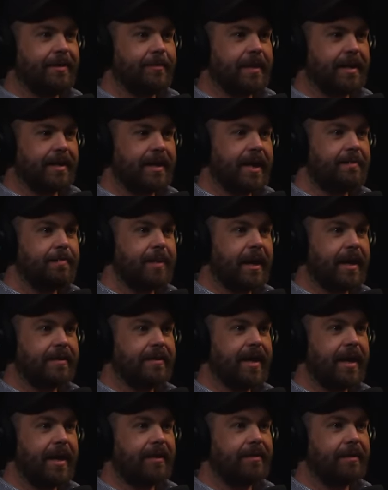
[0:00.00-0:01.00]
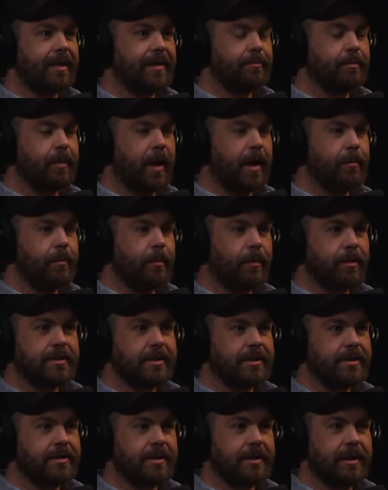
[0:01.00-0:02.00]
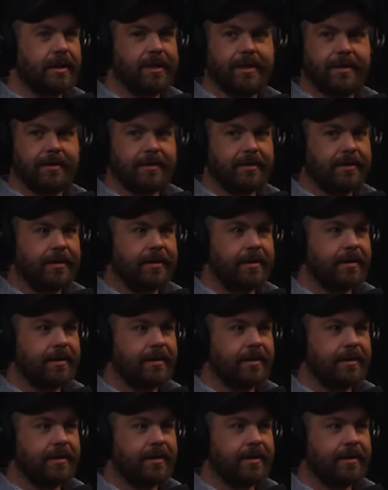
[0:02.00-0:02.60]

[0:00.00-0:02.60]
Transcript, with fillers: And when I came back down, I I walked into like